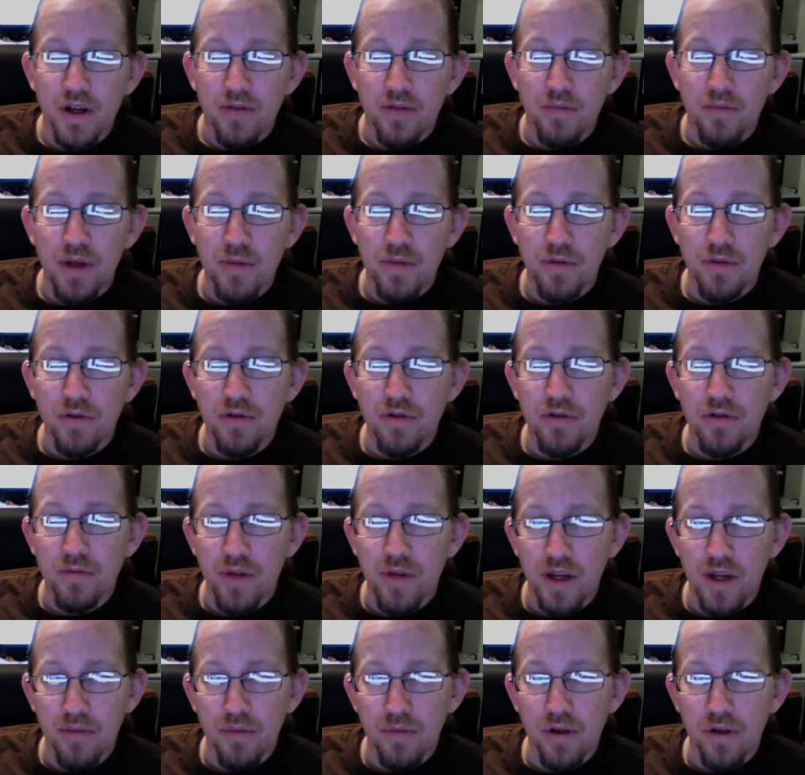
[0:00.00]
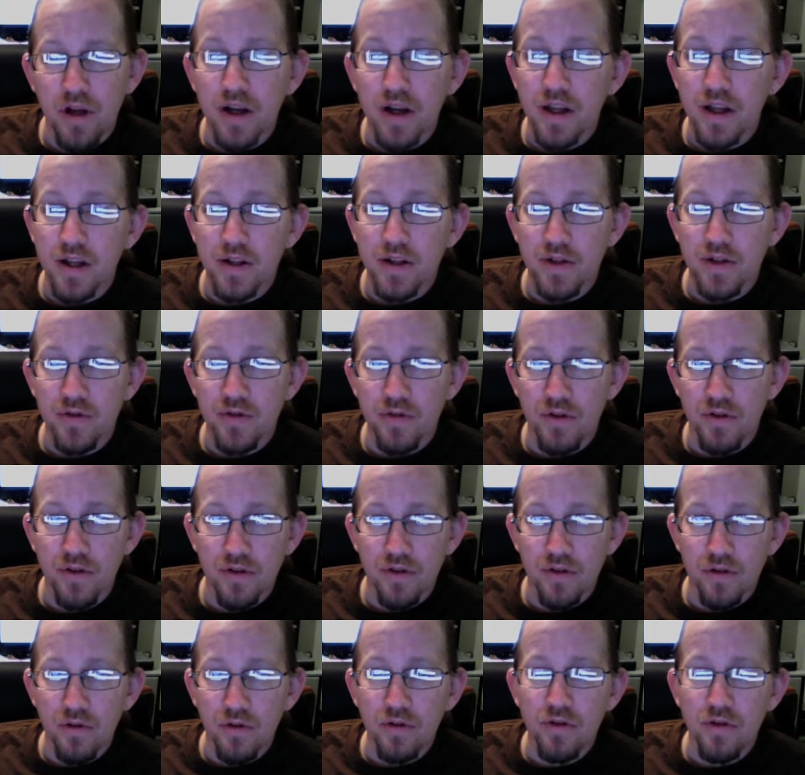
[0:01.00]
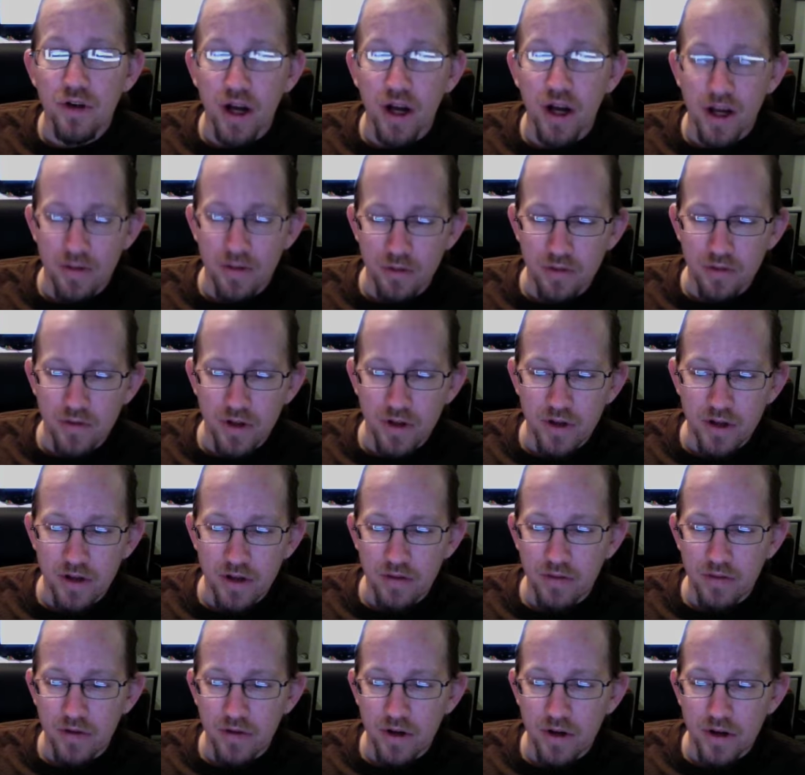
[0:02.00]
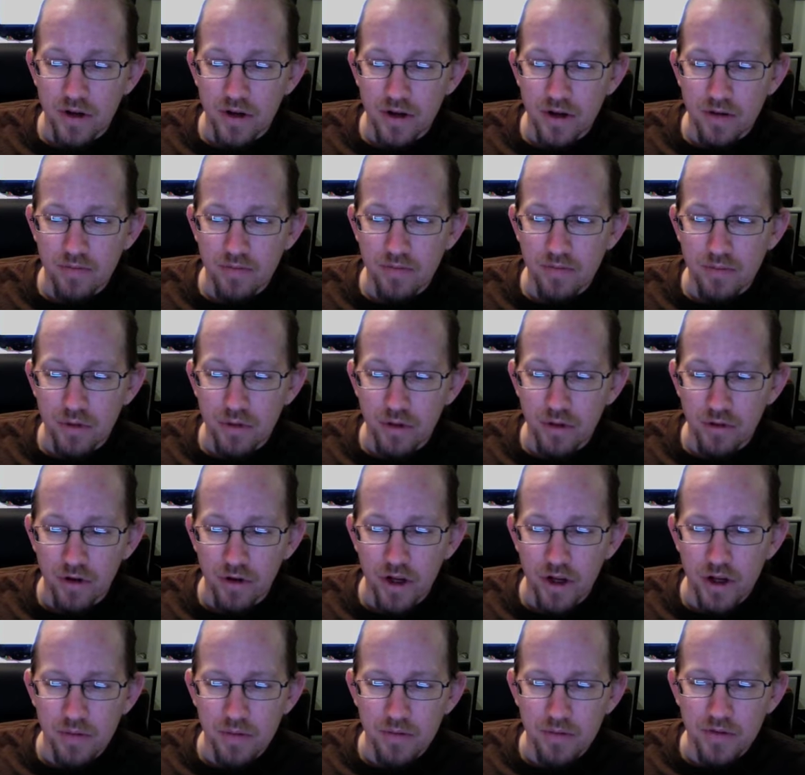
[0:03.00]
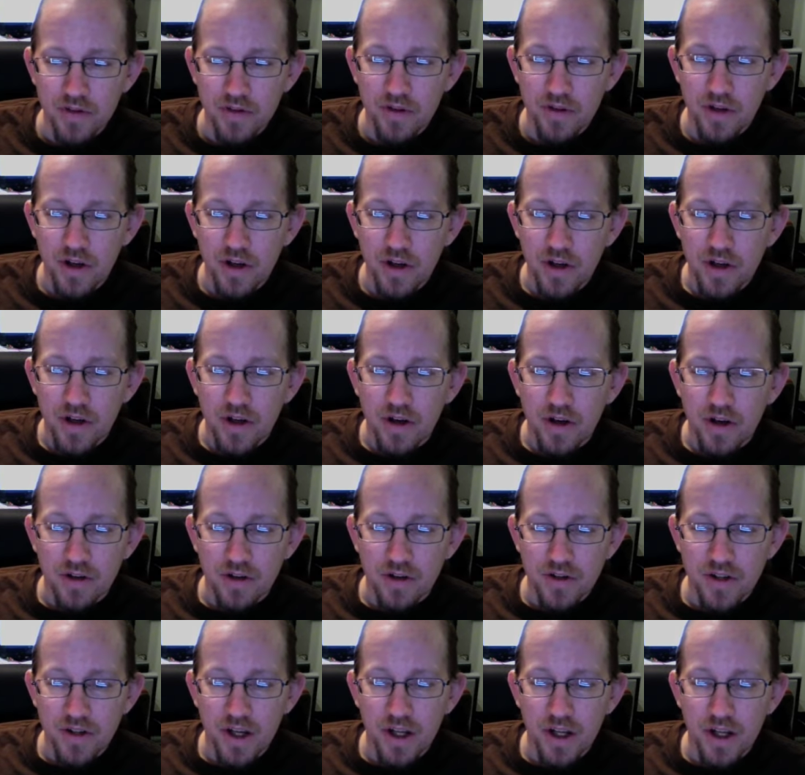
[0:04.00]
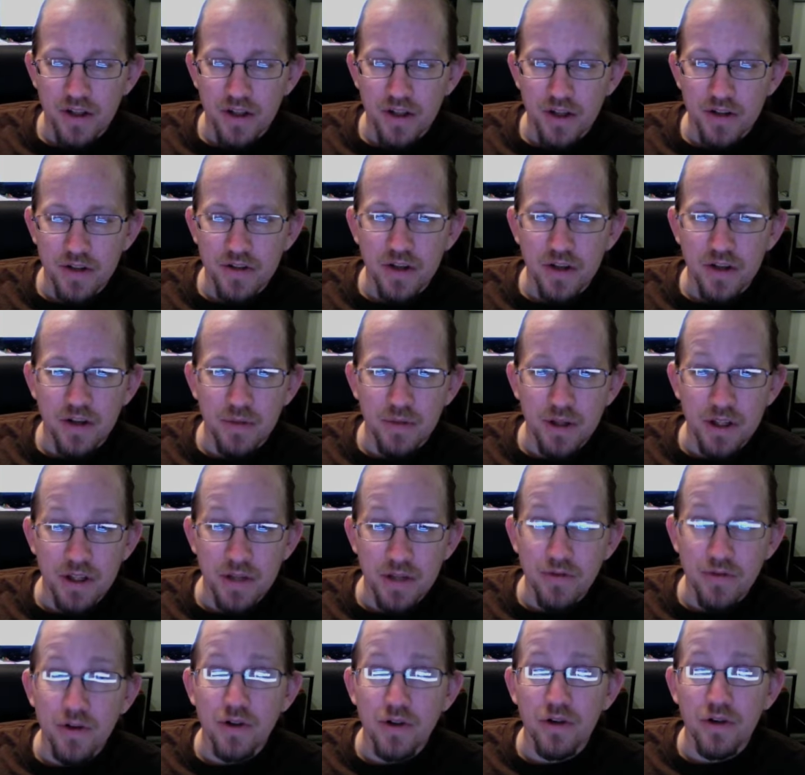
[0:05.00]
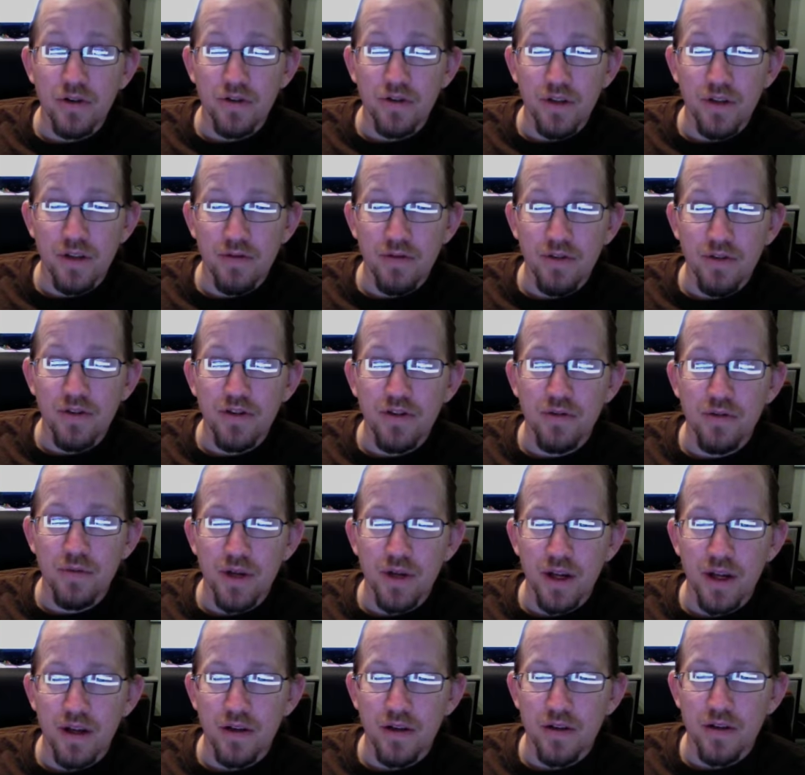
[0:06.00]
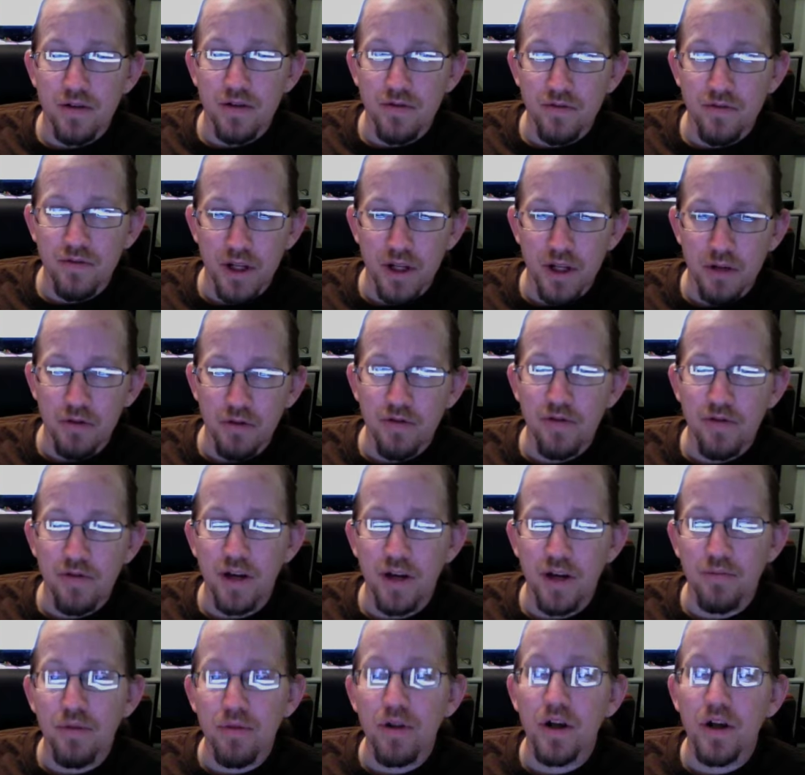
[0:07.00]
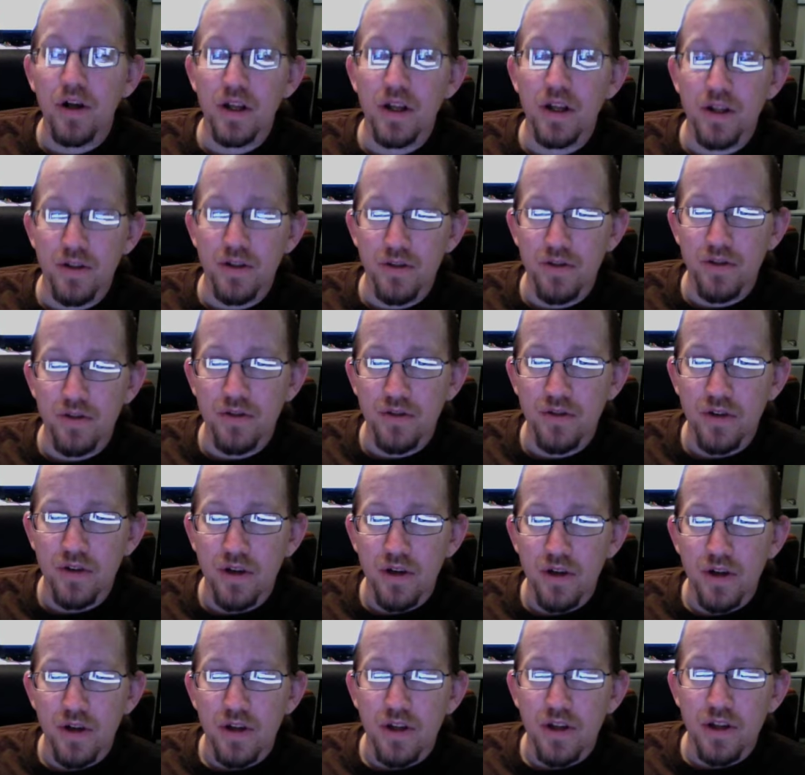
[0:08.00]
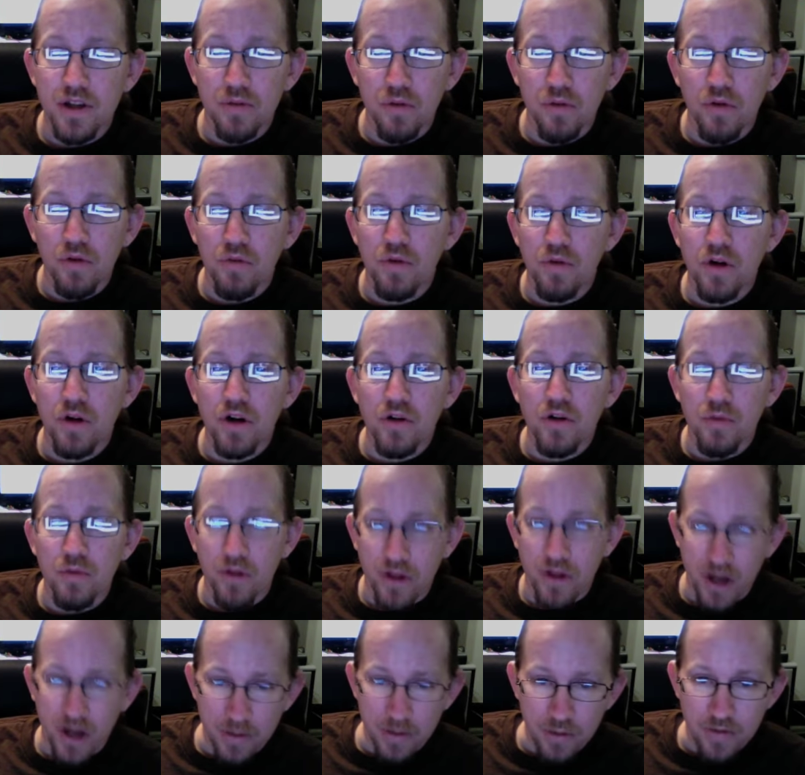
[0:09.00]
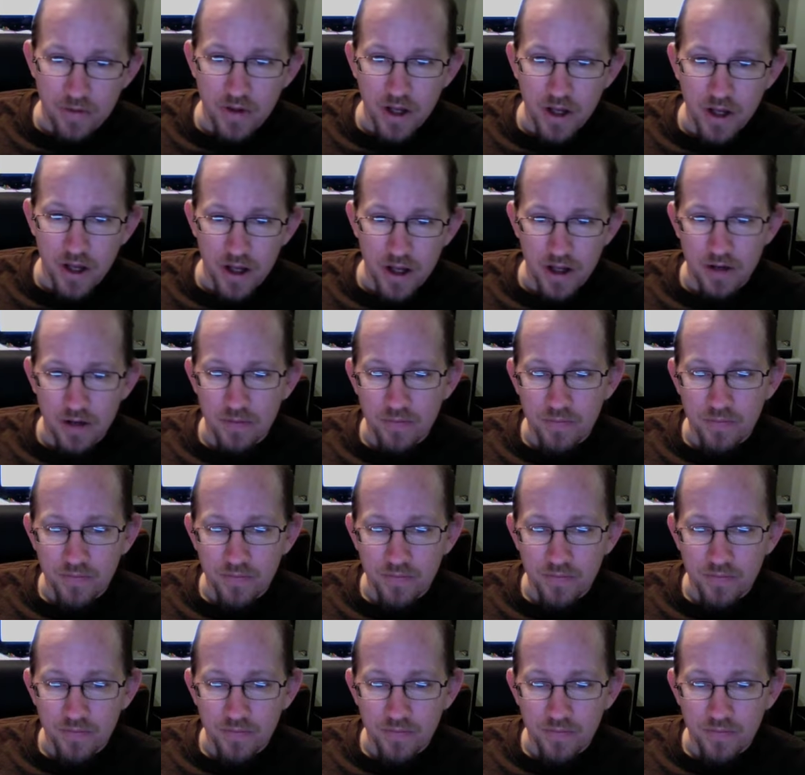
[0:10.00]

People who make plugins for the older iMovie programs are saying that it's going to be difficult even to make video effect plugins that will work with iMovie 8.